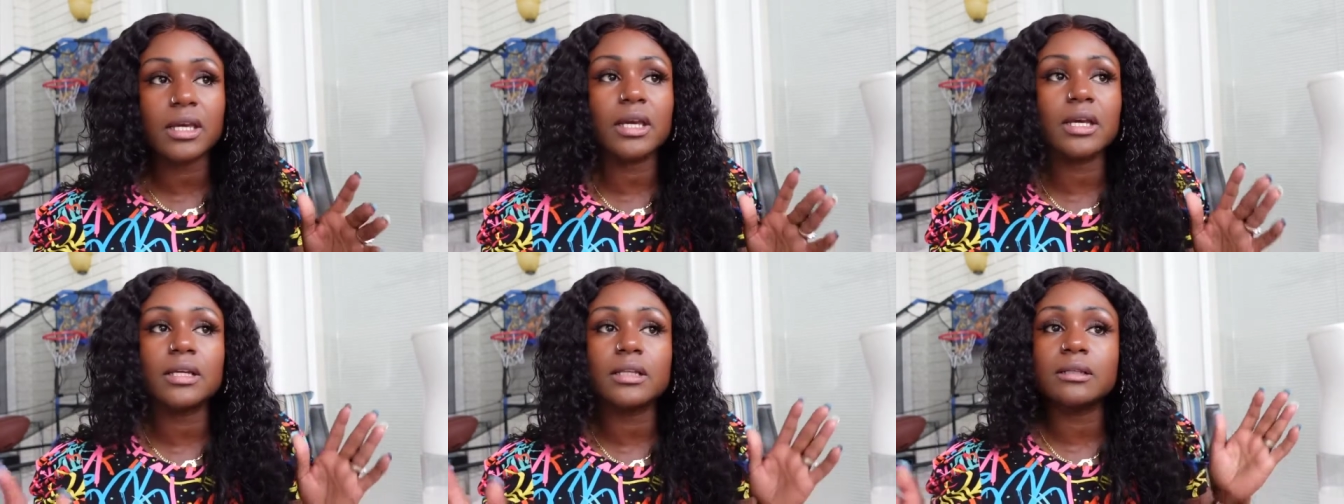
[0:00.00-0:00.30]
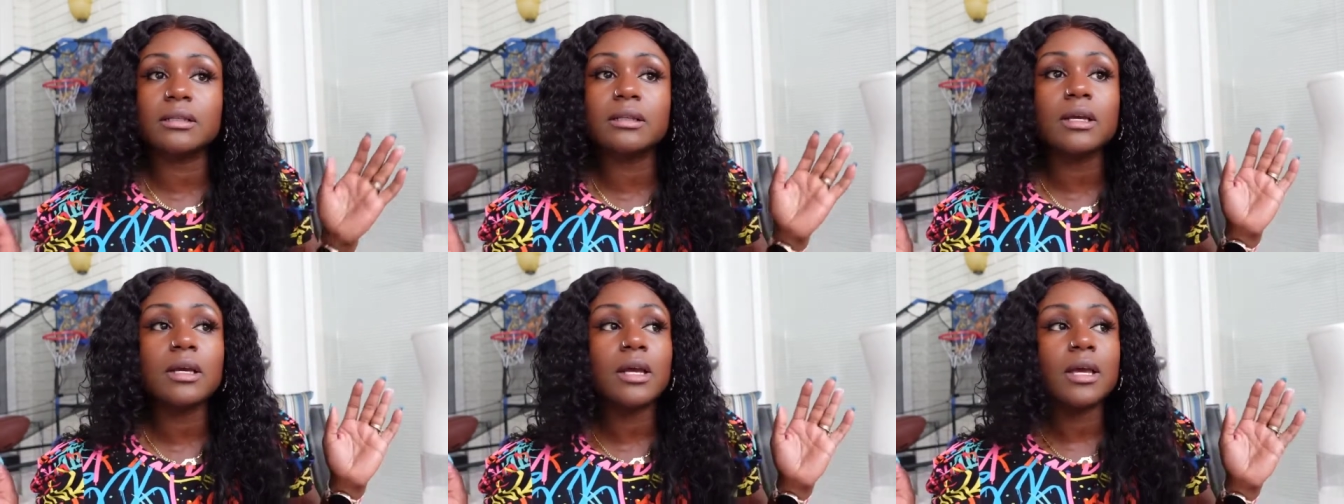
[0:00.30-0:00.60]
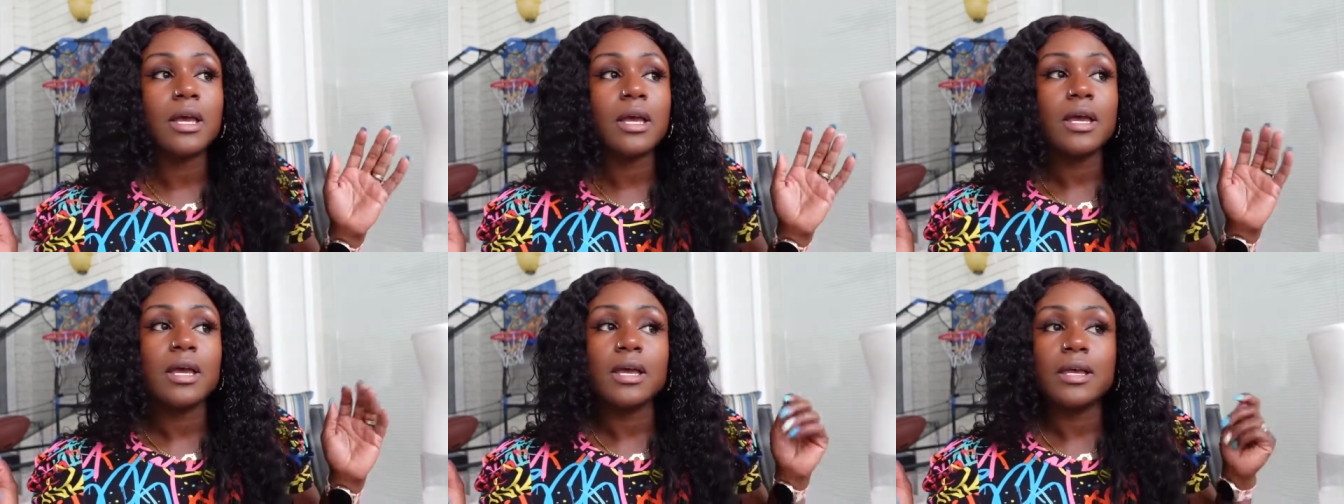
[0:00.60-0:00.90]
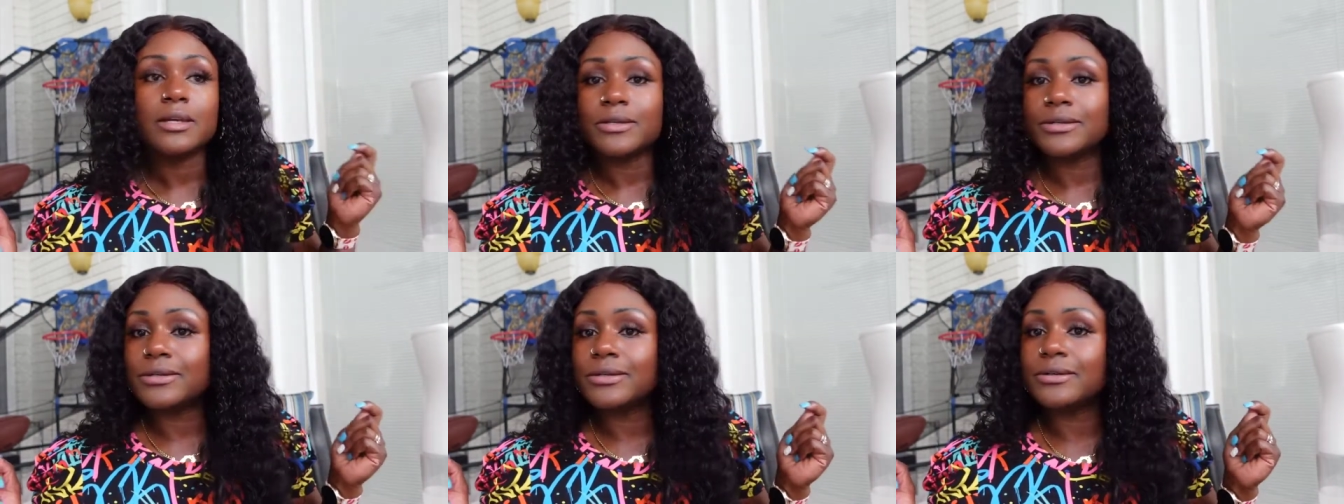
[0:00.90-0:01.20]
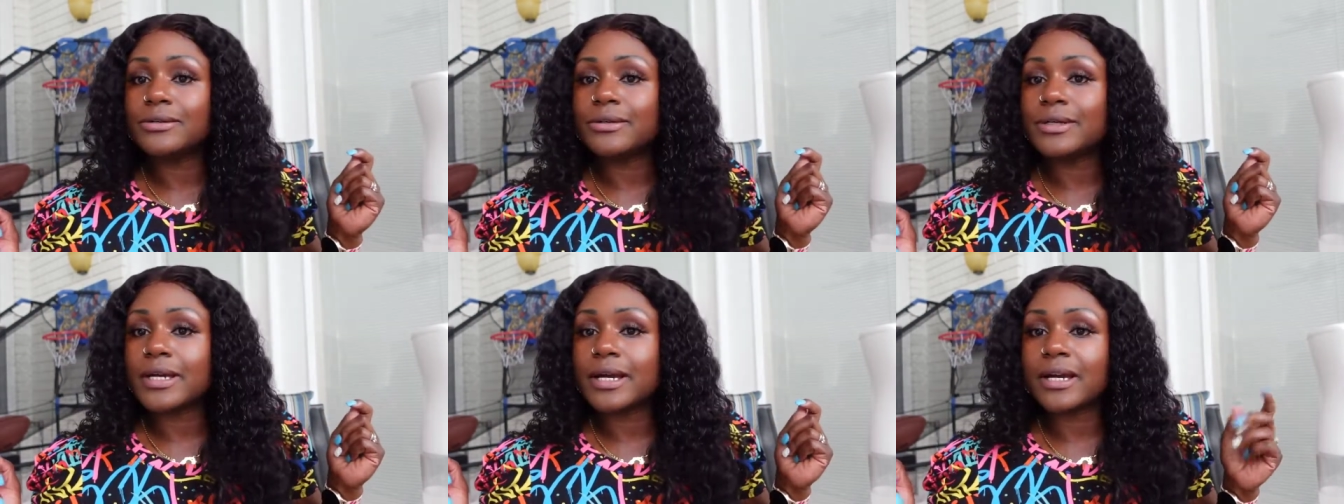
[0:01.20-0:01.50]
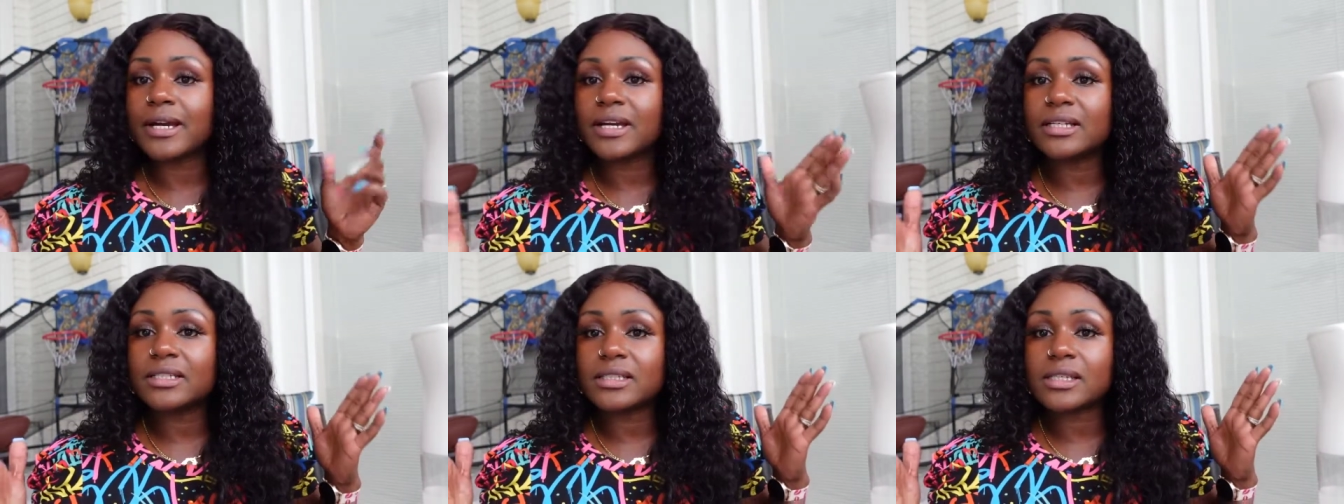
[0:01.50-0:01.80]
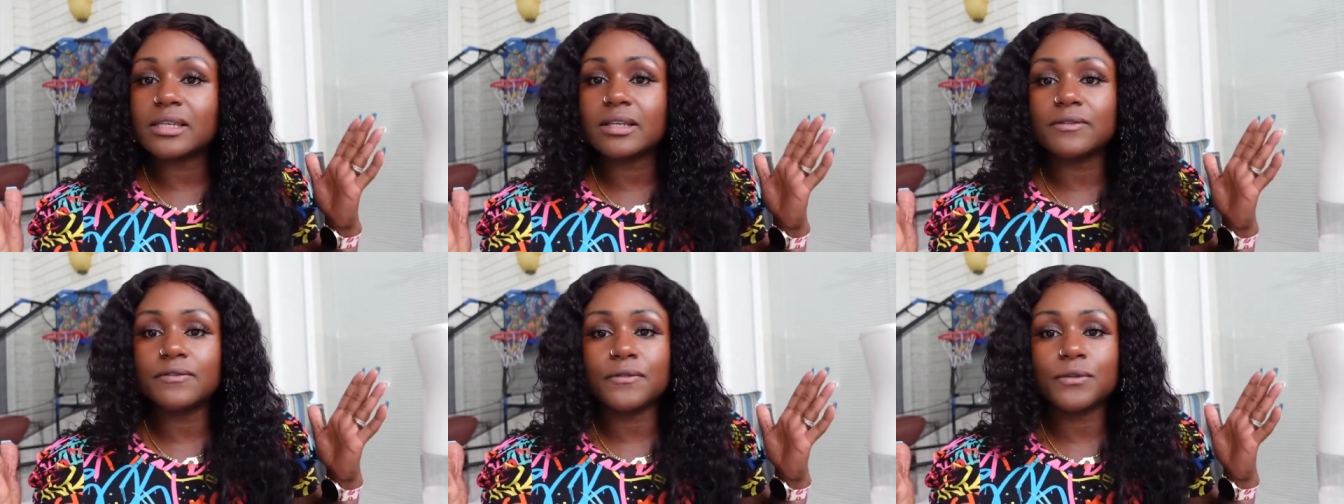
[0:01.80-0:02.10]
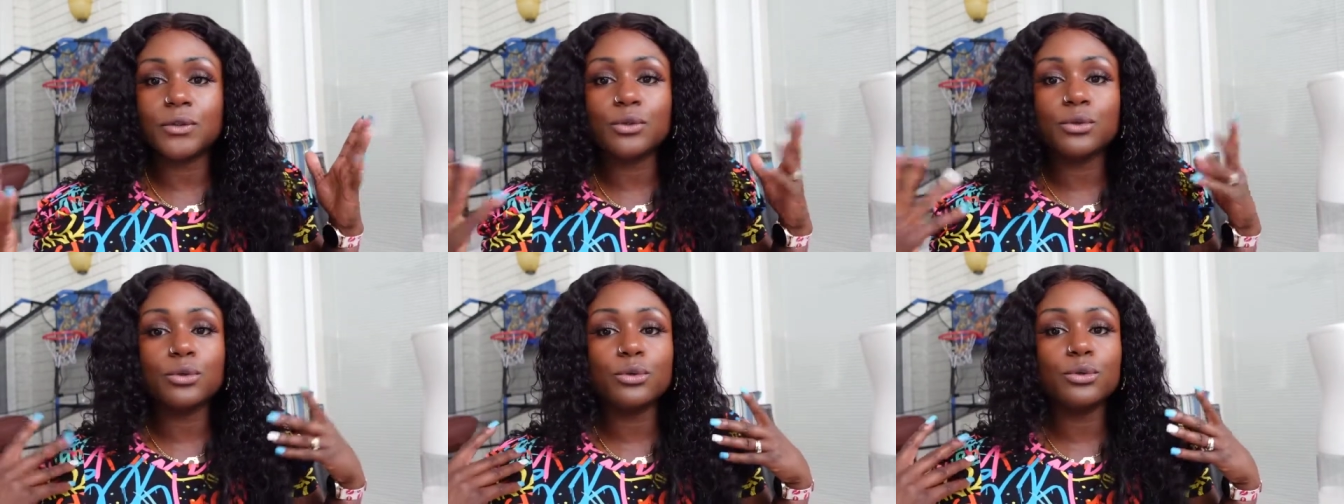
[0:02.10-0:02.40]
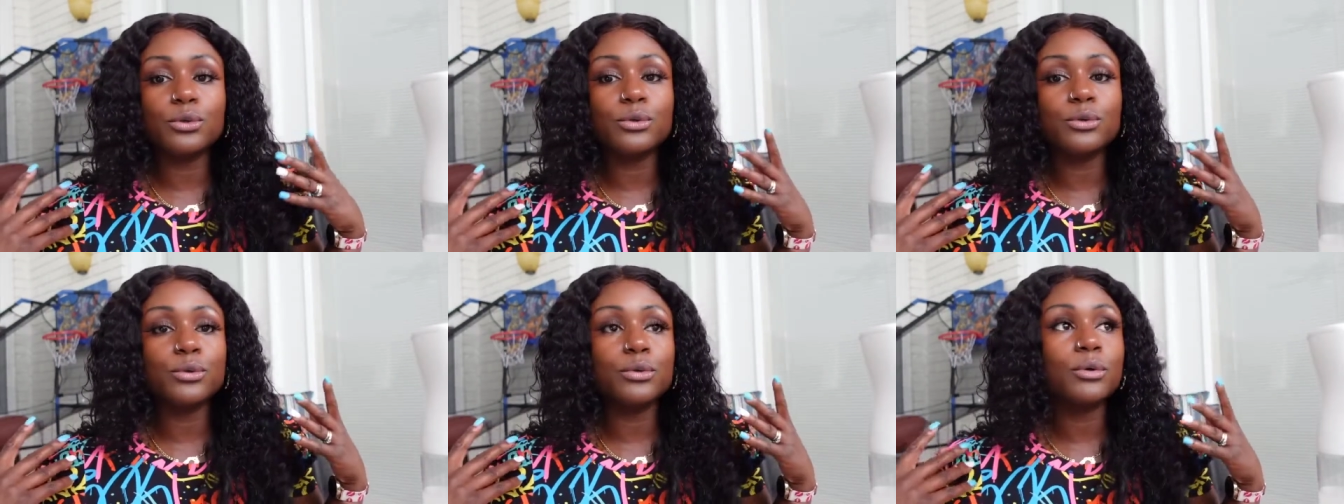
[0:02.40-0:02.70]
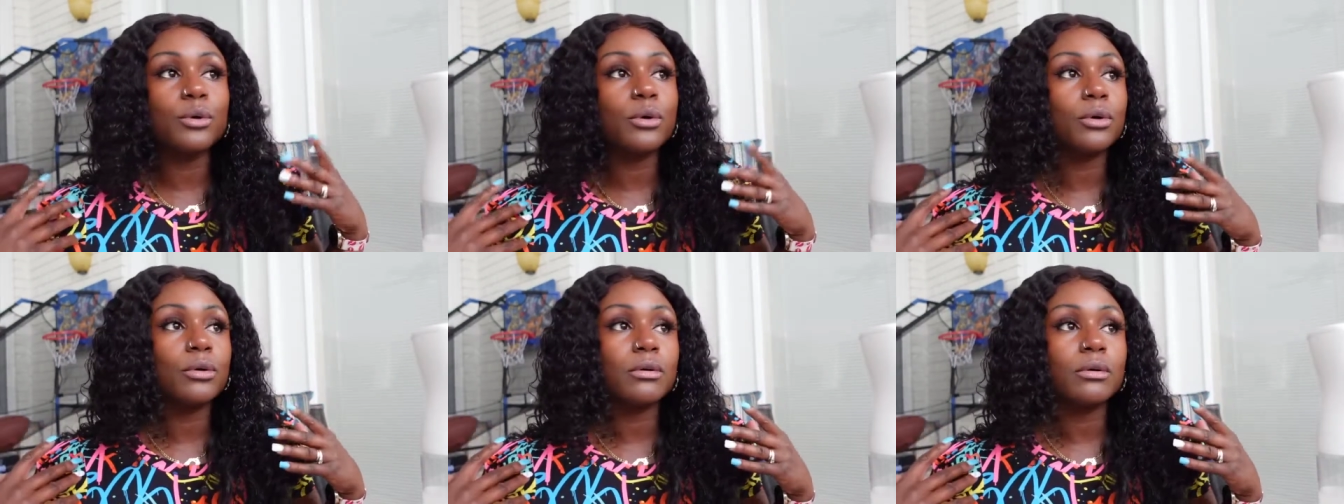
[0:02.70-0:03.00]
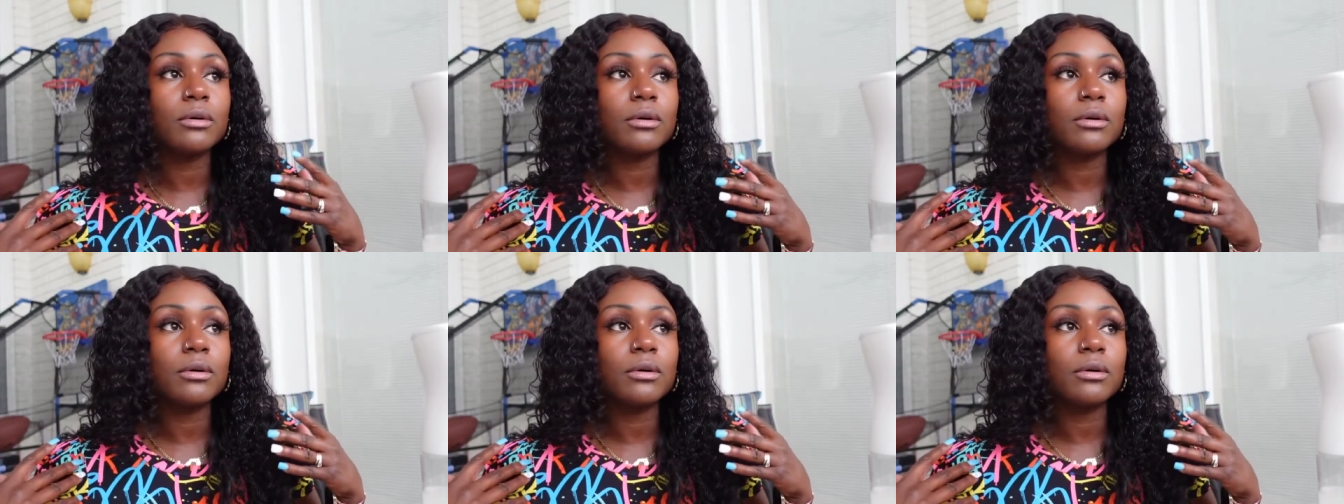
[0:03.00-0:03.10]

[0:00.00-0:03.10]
And you guys, if you